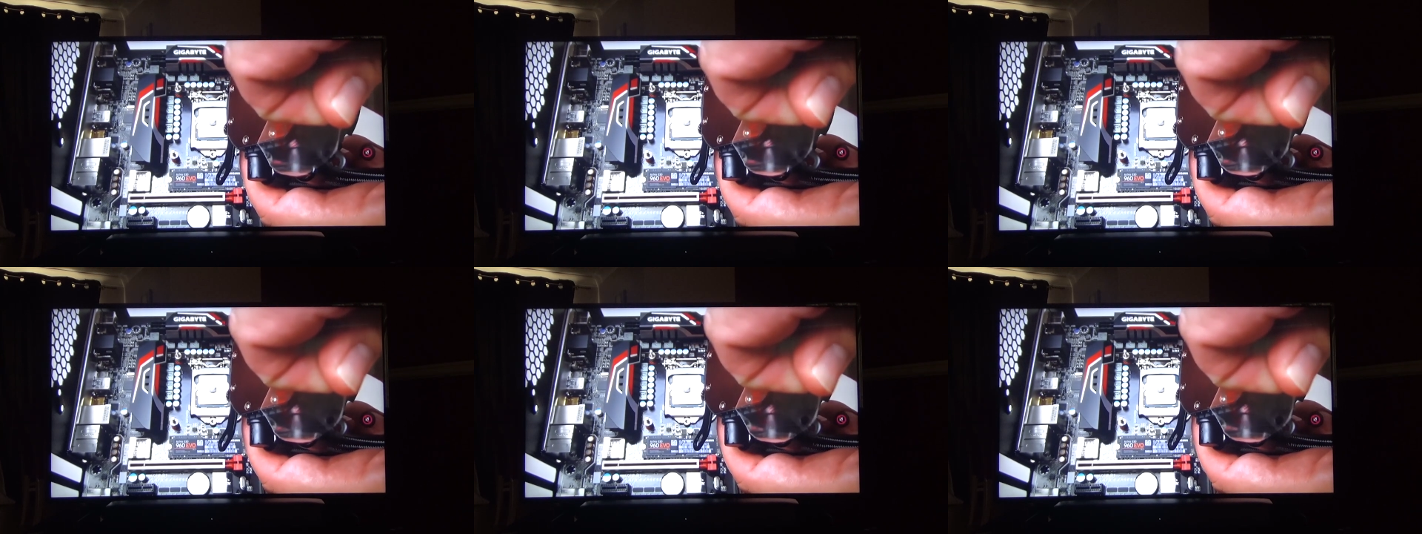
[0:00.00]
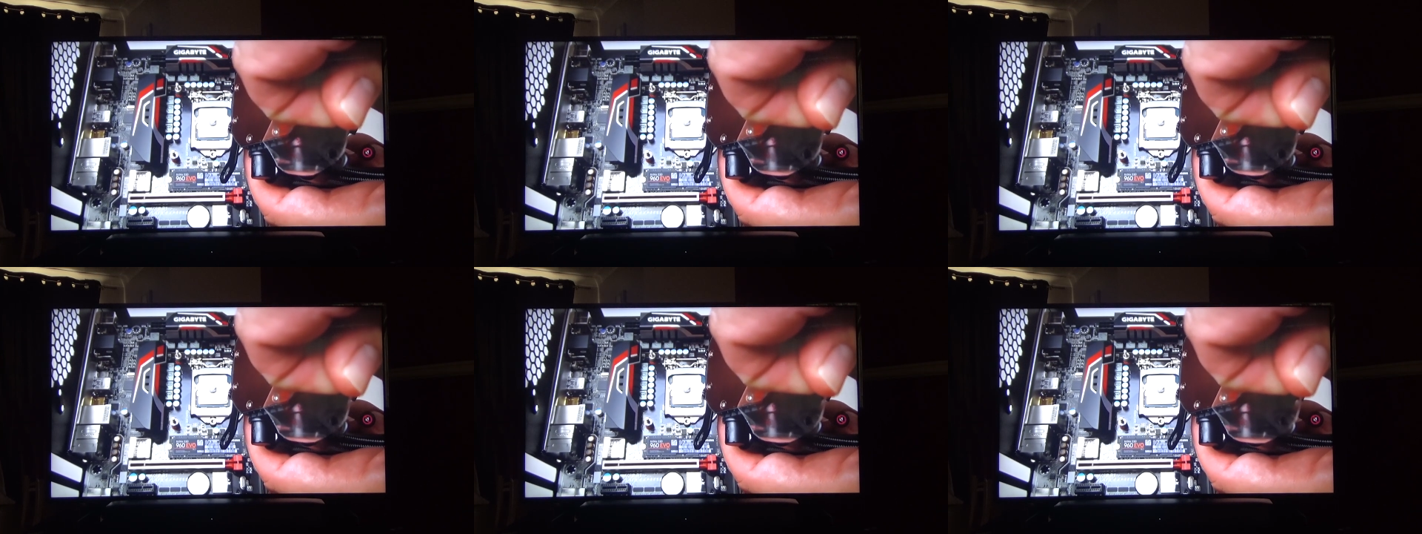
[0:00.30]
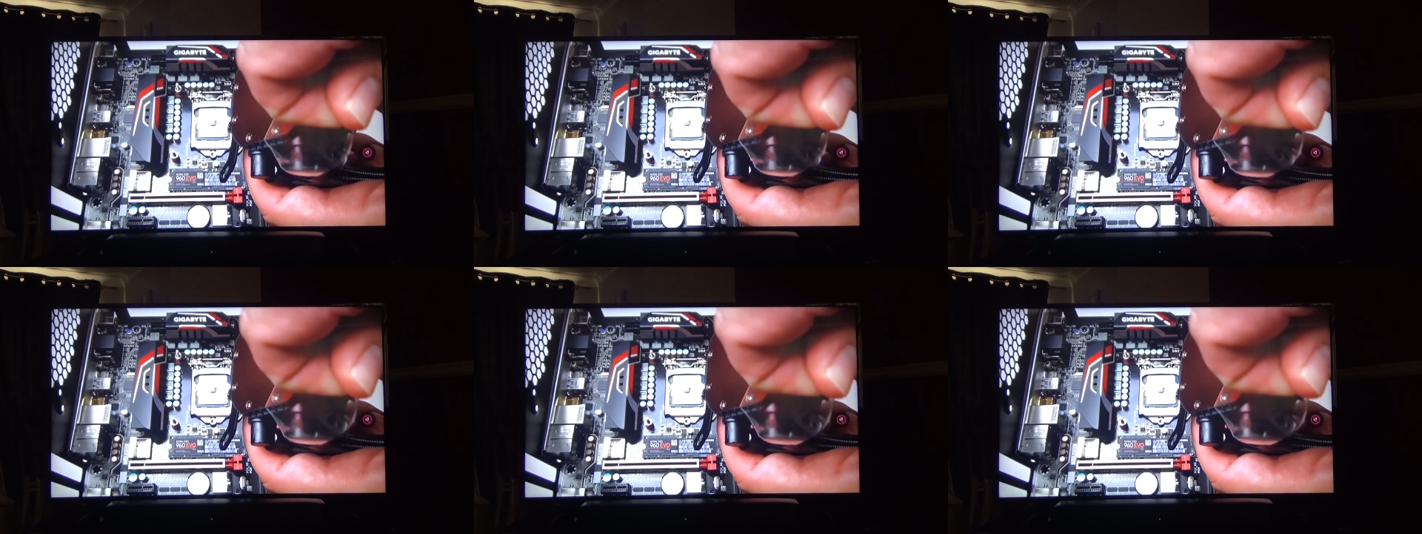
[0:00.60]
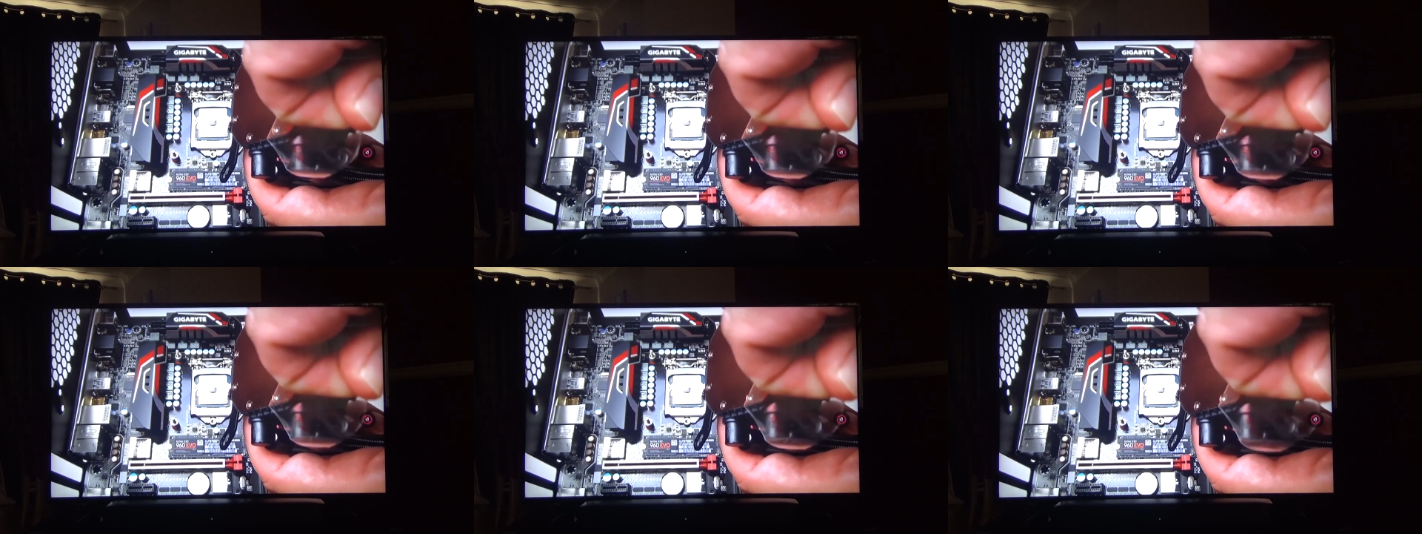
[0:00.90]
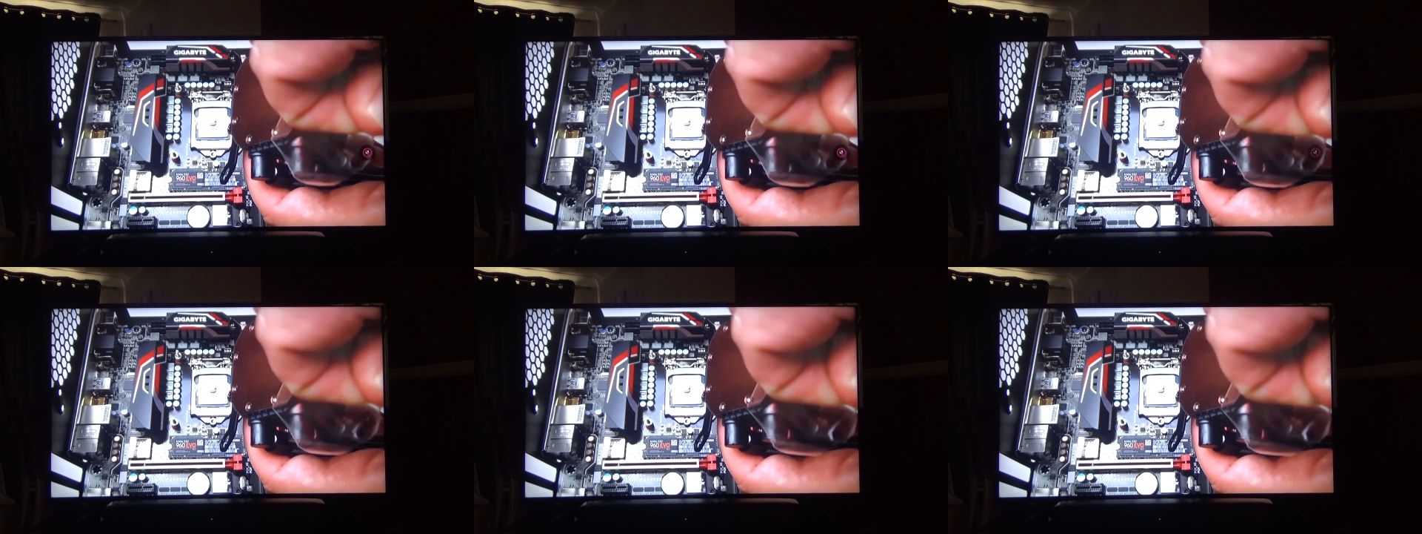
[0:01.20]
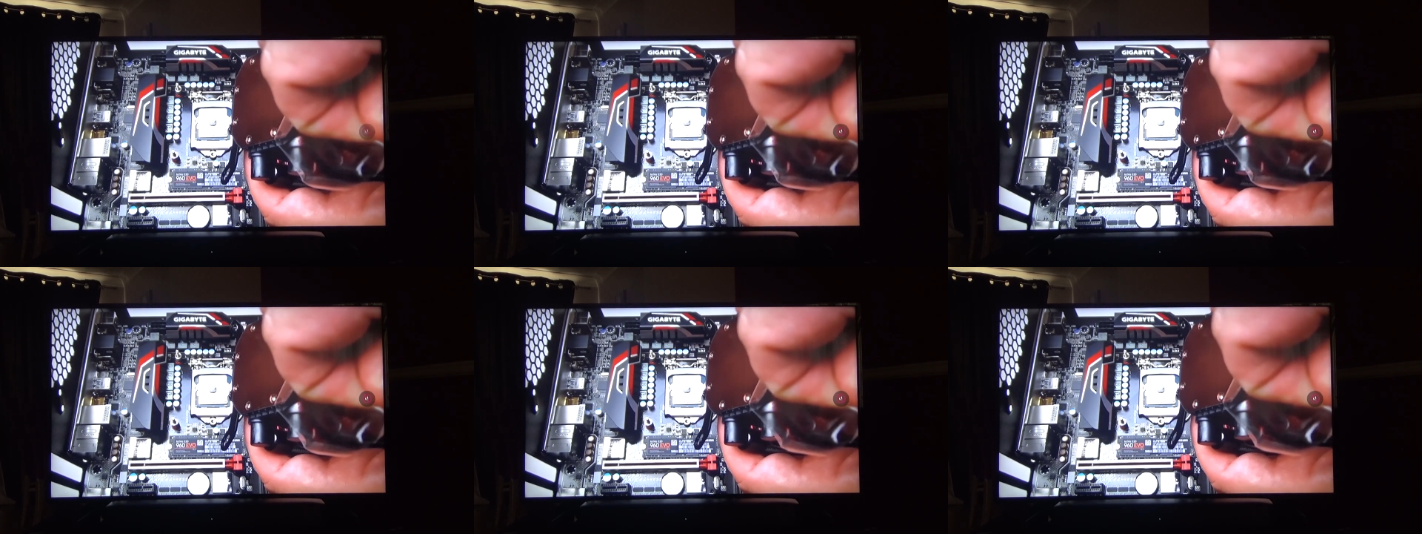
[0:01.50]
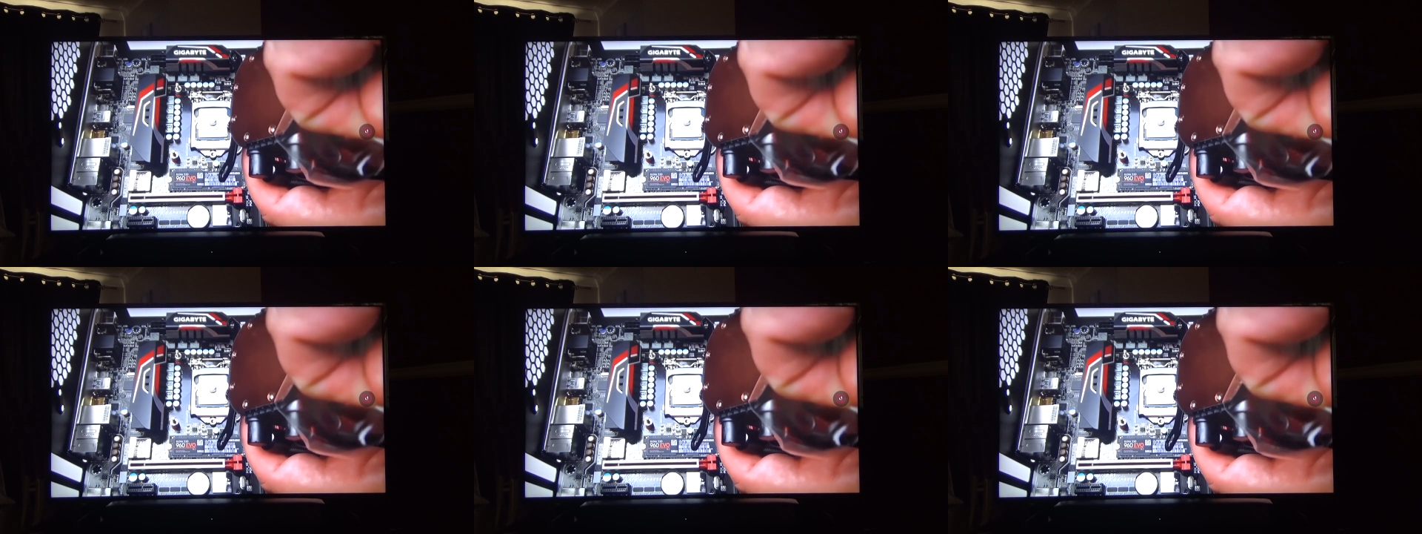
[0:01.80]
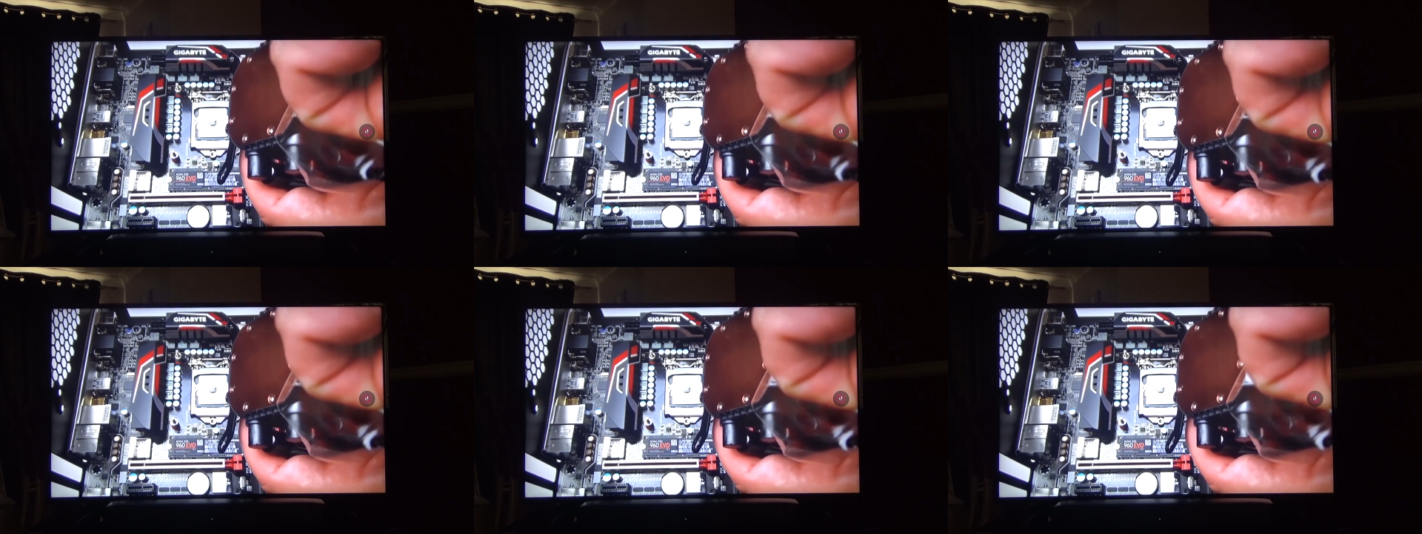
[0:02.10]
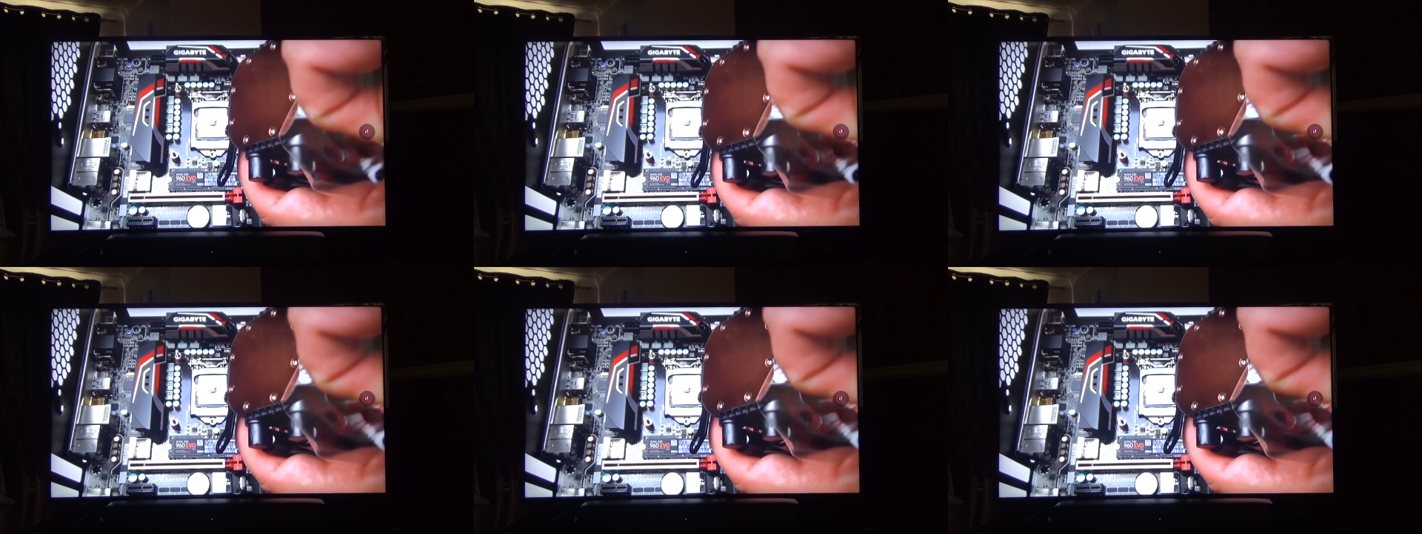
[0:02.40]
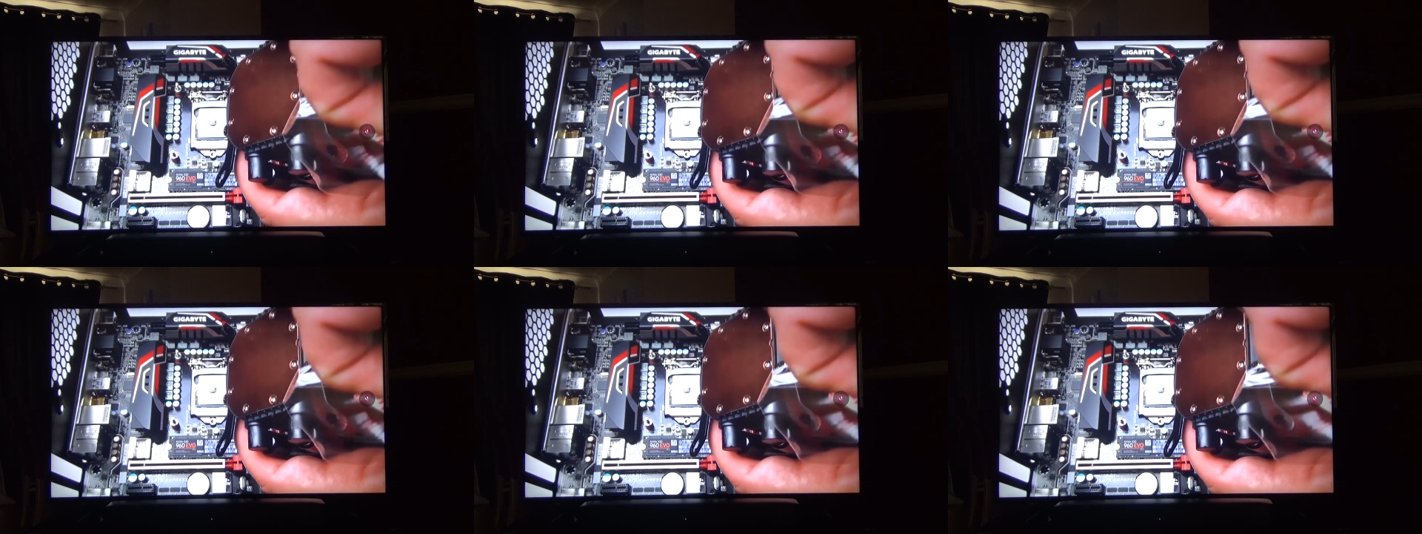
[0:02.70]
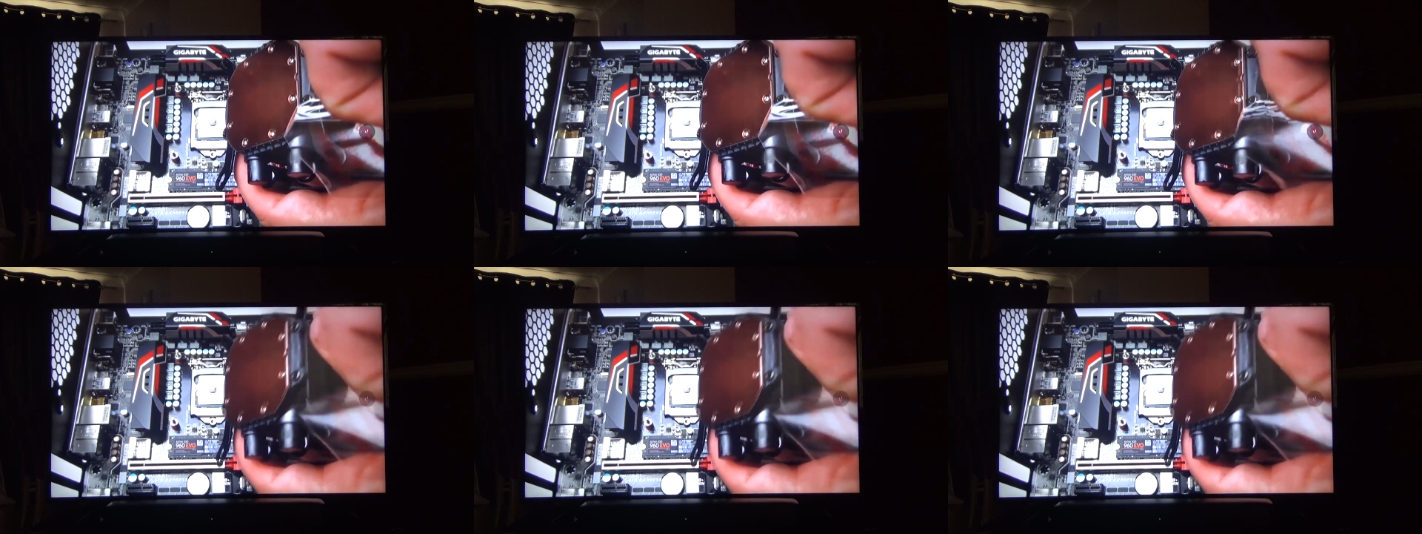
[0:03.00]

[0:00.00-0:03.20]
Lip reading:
Nobody's mouth can be seen.